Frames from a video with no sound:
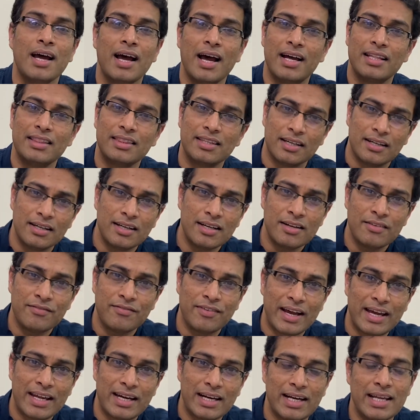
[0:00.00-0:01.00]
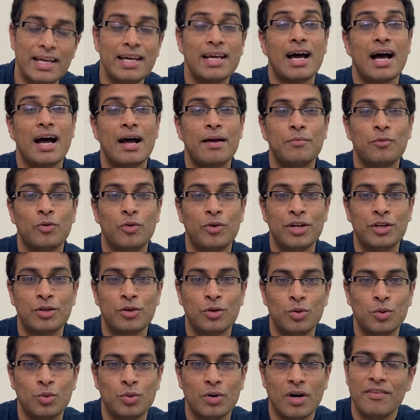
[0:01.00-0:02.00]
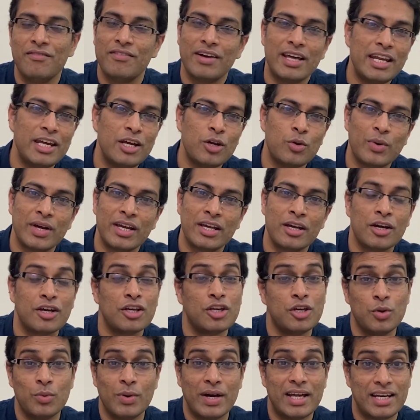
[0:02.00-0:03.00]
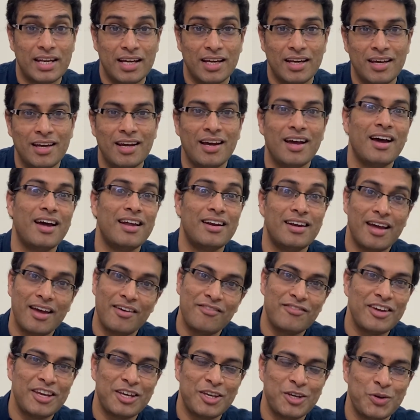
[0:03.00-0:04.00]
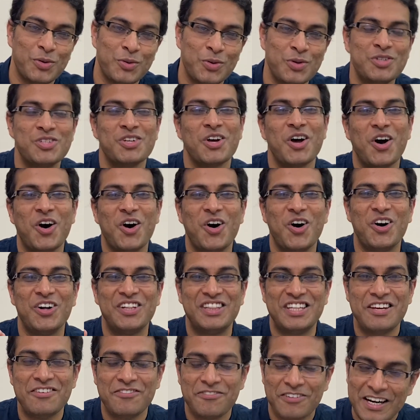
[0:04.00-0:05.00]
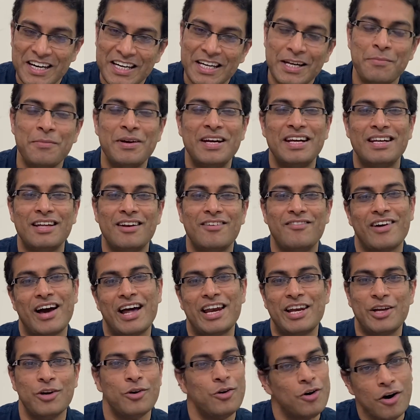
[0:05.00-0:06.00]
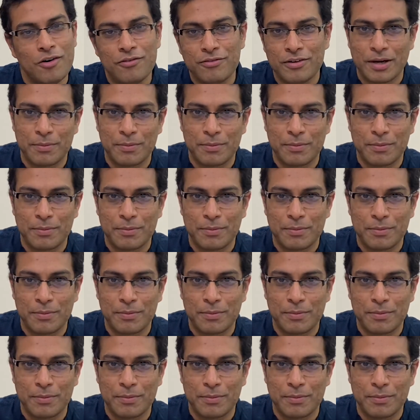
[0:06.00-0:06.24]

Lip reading: And third and finally, I'm going to do a very quick Q&A and FAQs on the fundamental value of